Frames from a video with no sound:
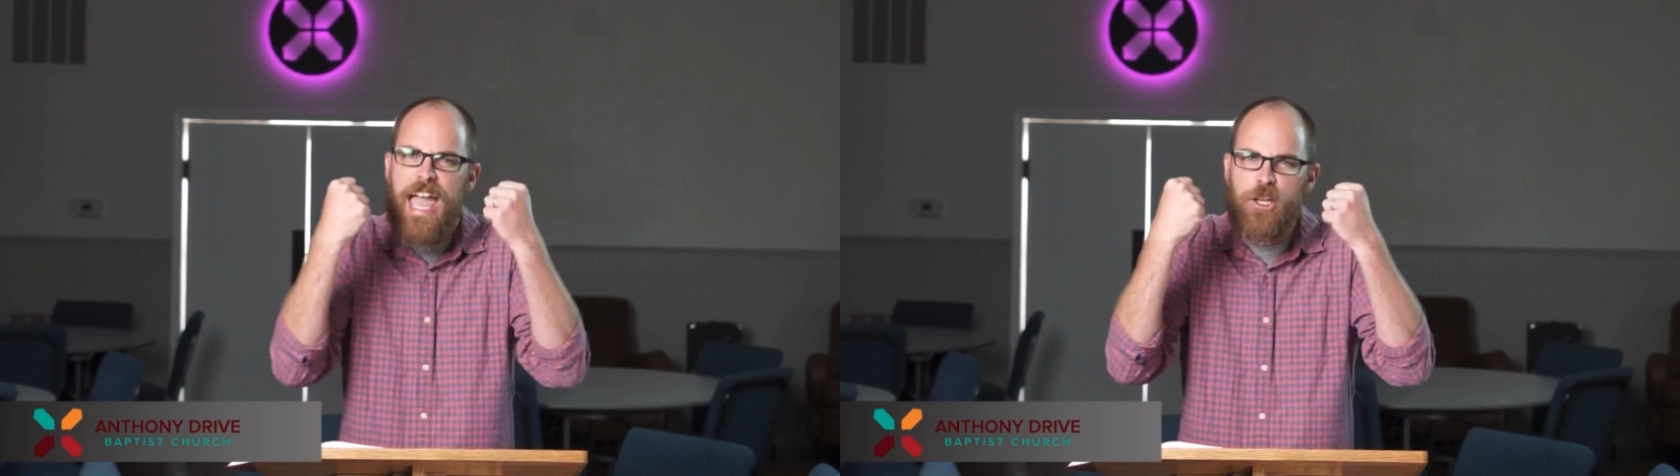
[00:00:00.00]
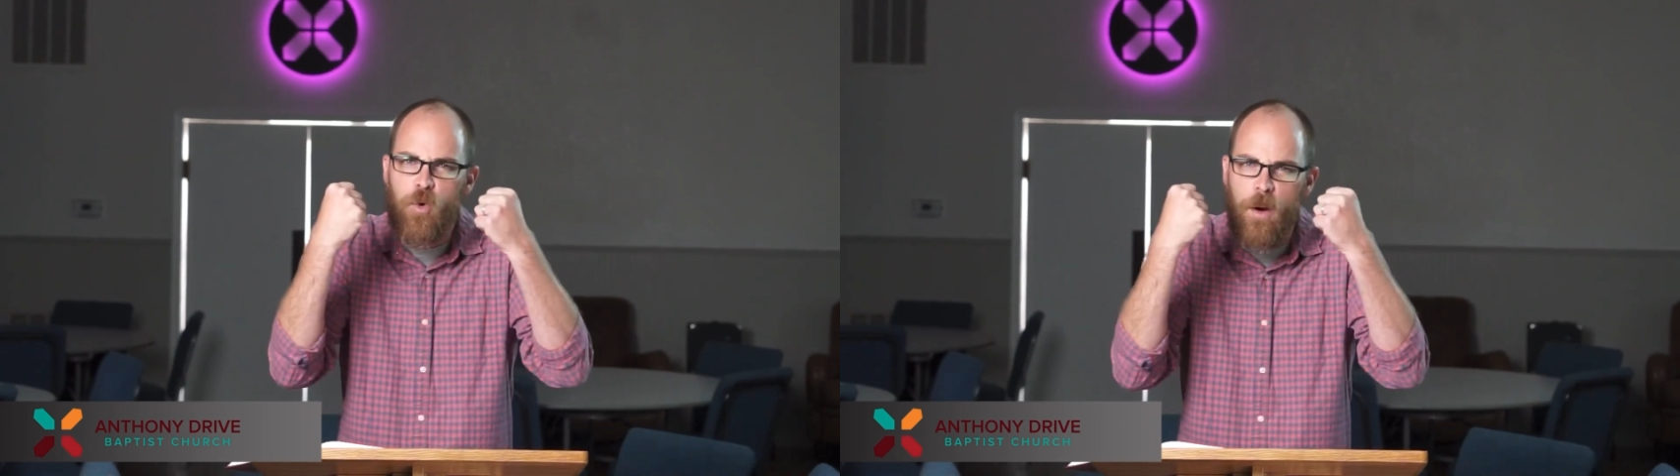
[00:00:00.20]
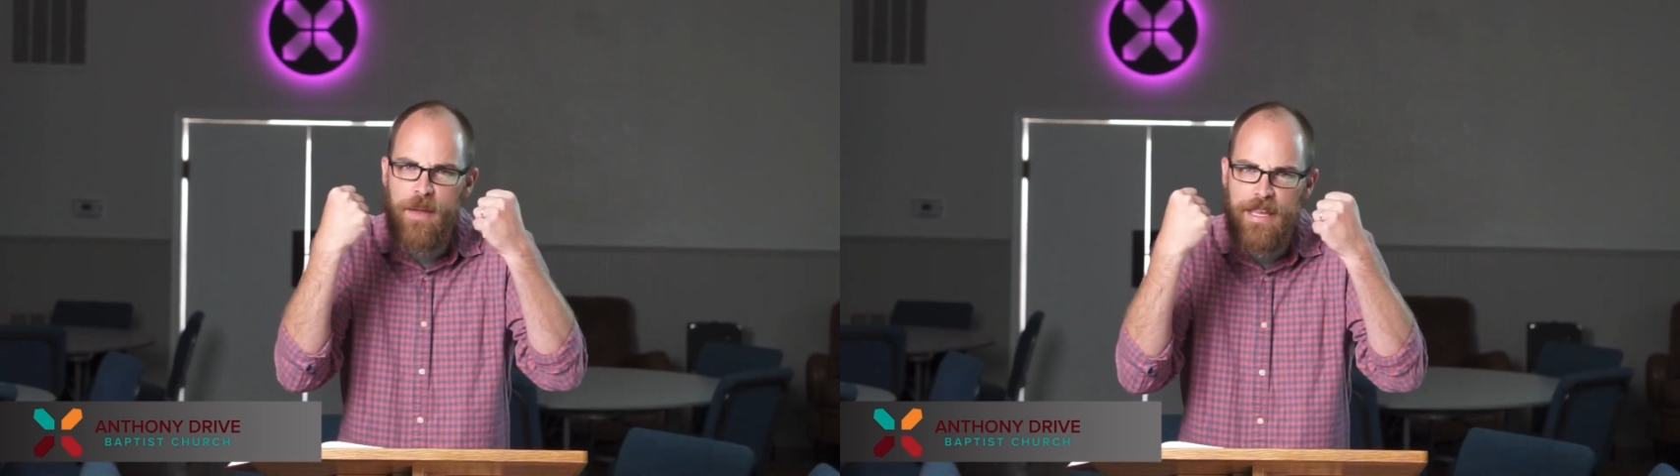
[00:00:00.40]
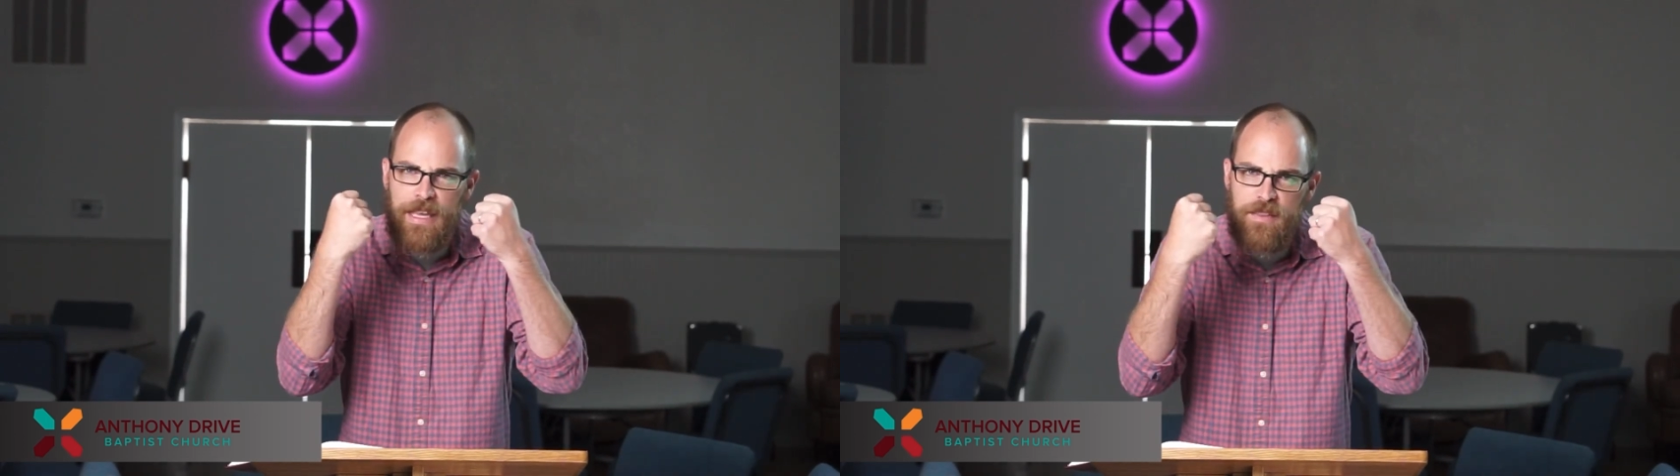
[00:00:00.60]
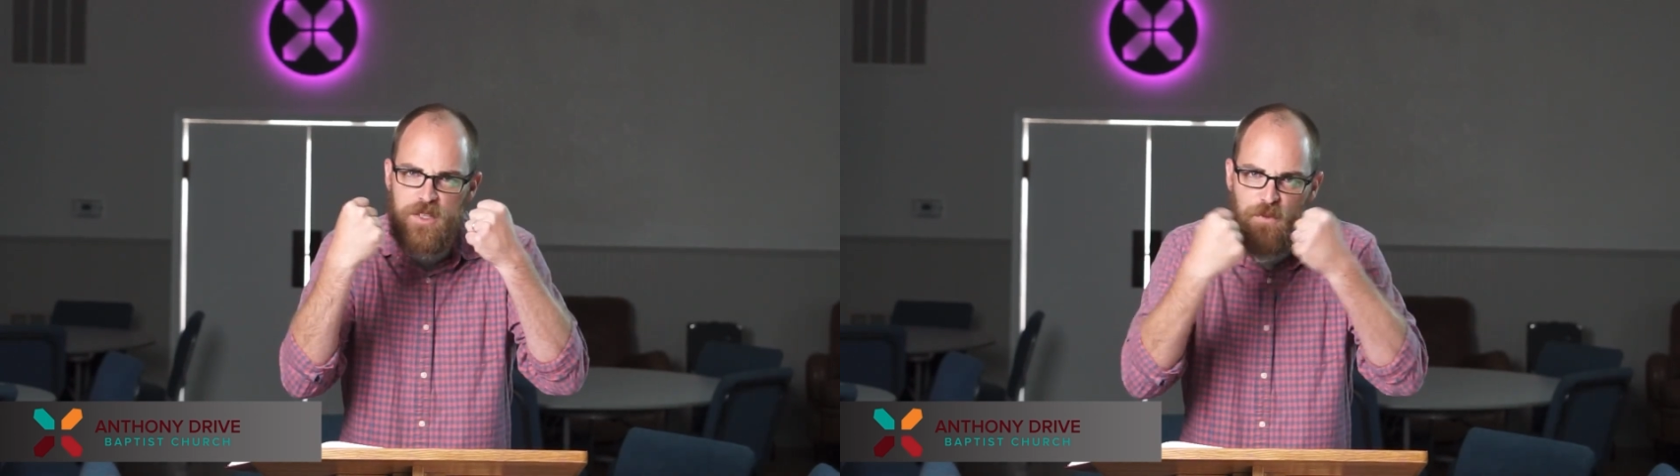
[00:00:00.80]
and you are
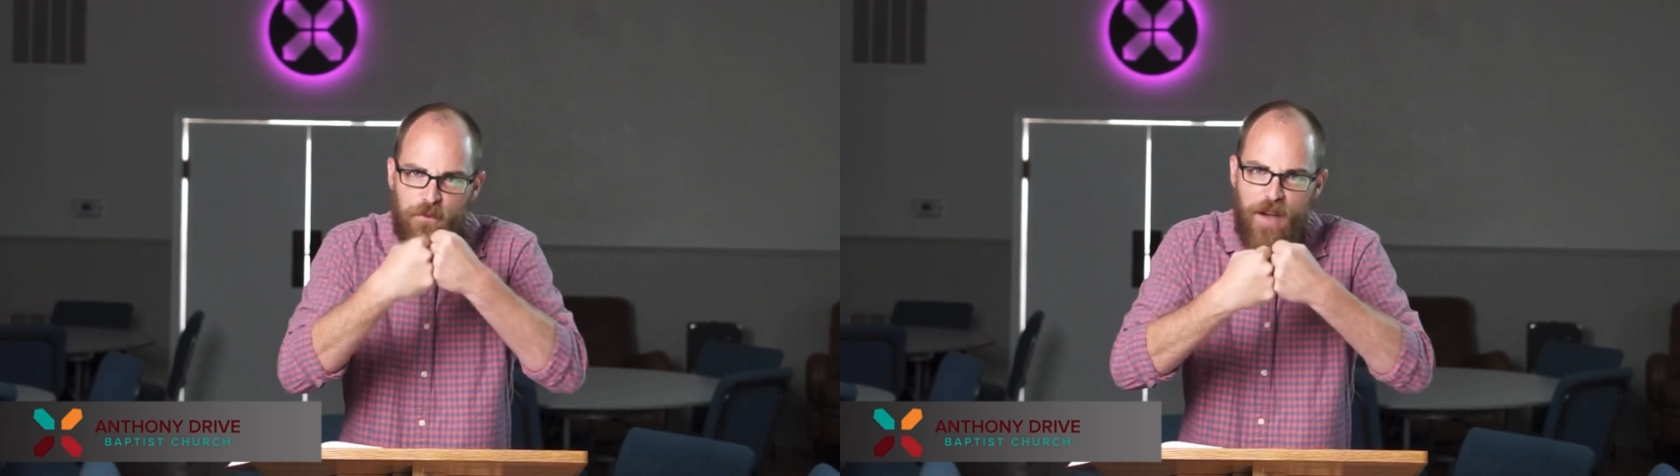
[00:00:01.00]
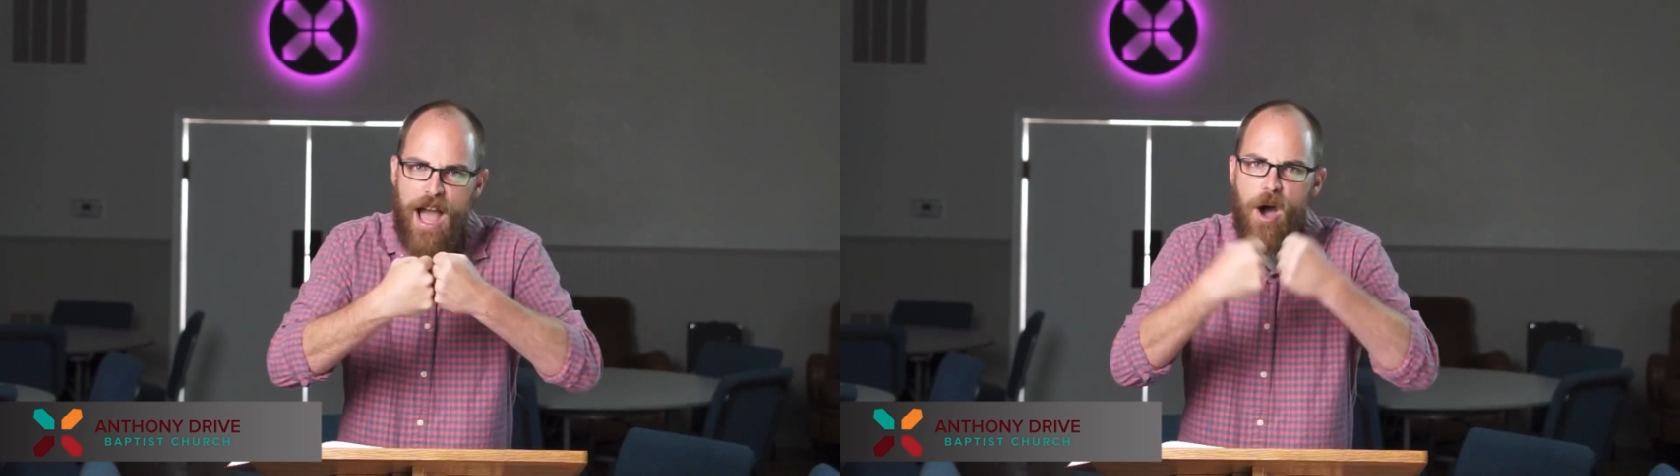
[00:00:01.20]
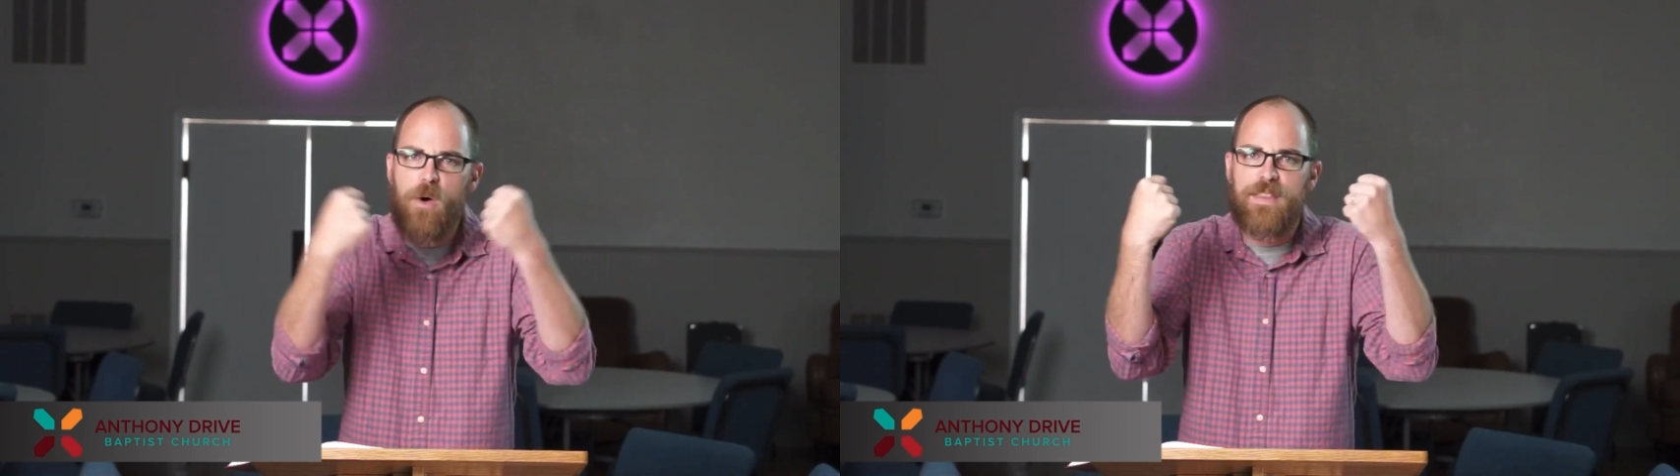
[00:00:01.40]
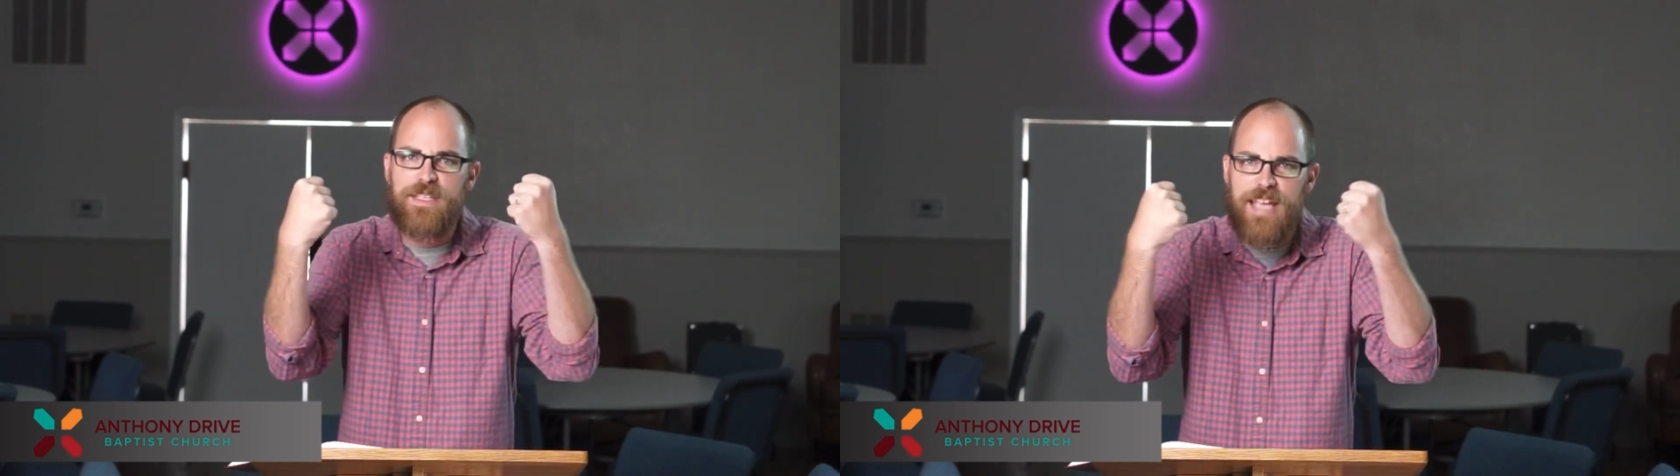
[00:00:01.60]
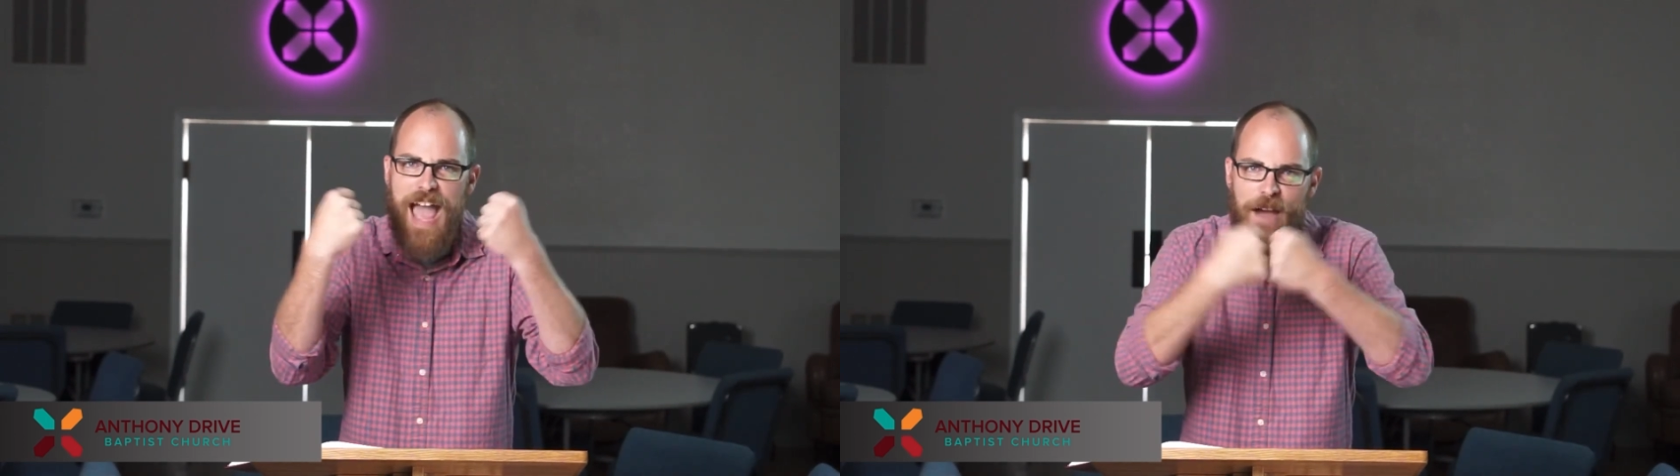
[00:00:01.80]
making this vow and this